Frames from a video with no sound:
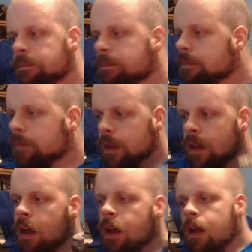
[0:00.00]

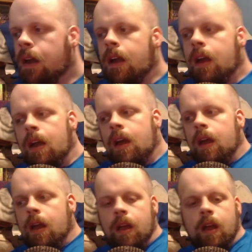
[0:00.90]

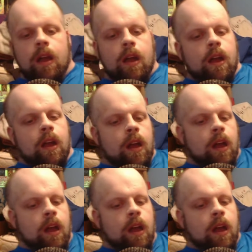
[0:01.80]
[no speech]